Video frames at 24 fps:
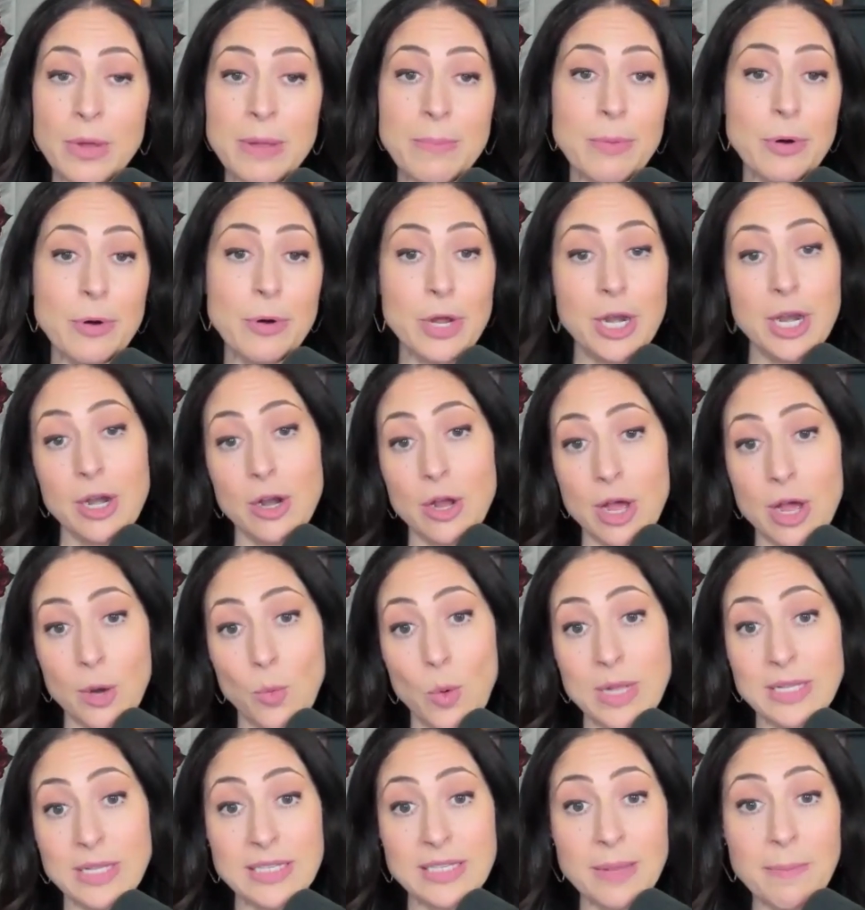We put it on
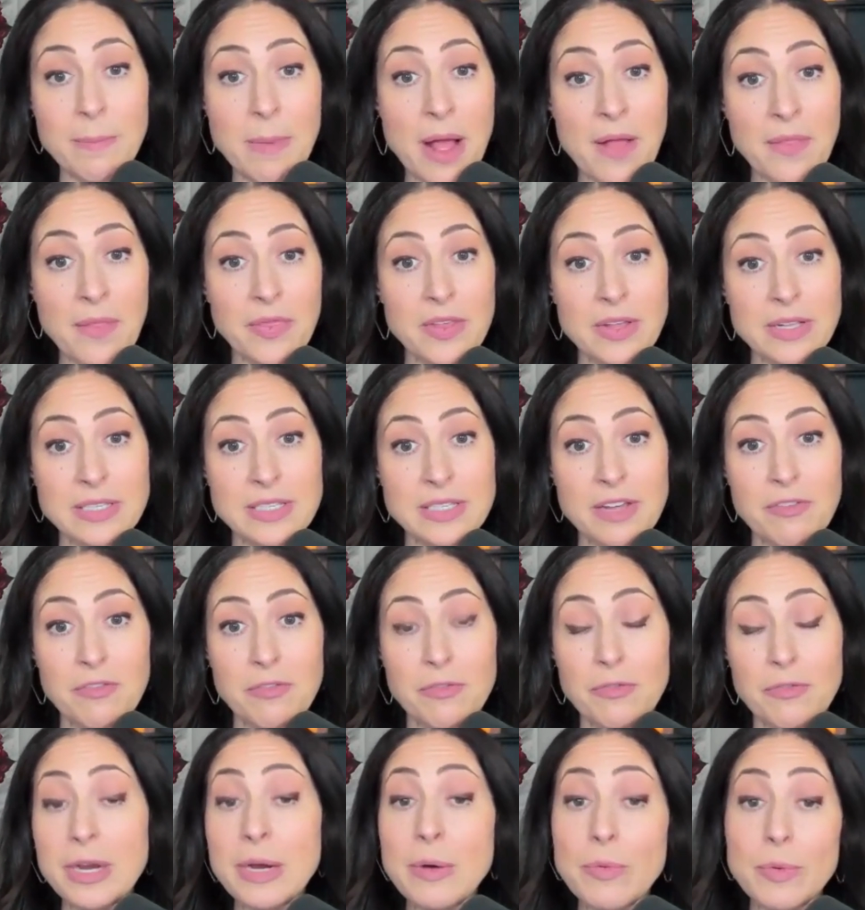once a month. It's a
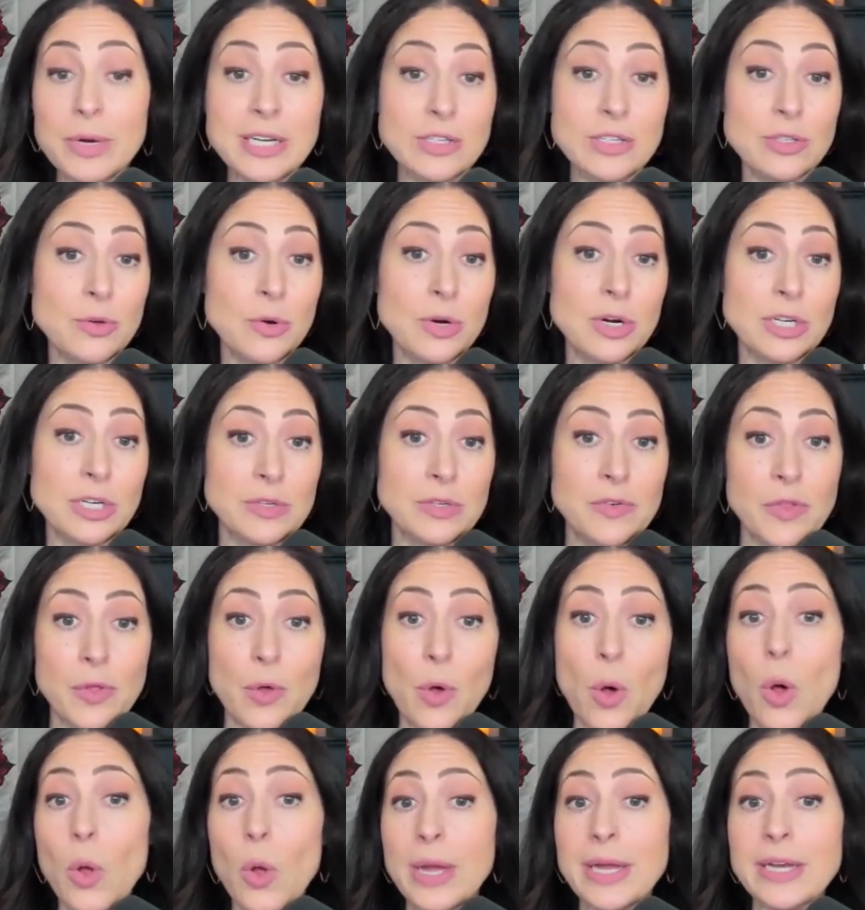free resource for
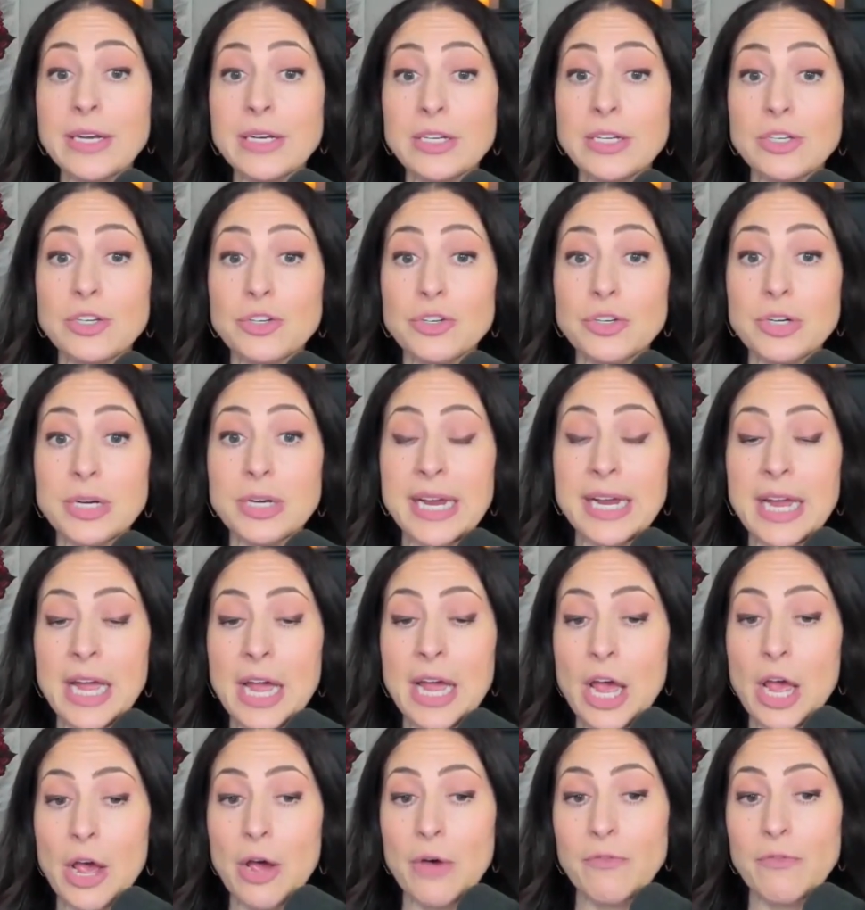the whole industry
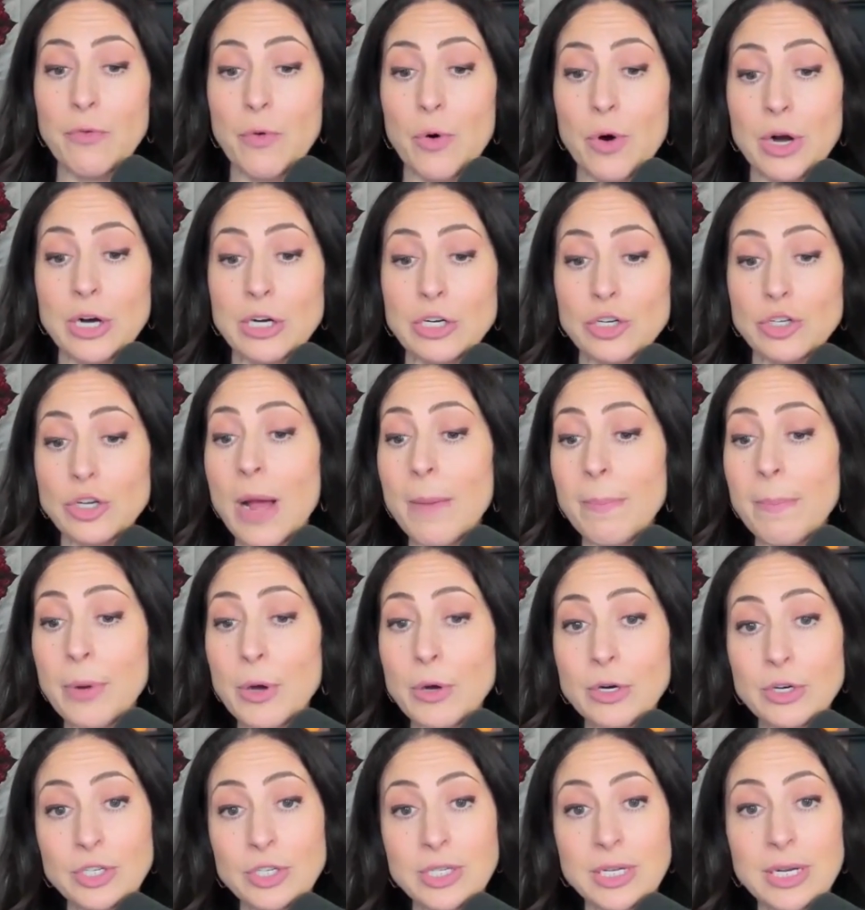for shop
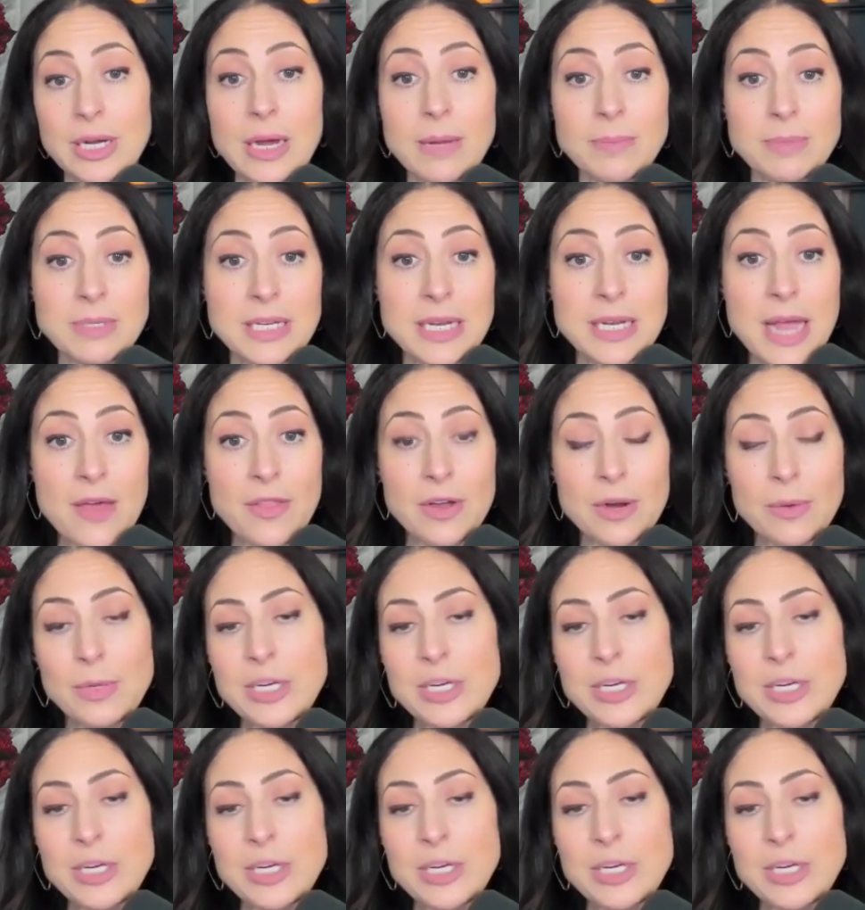owners to come together.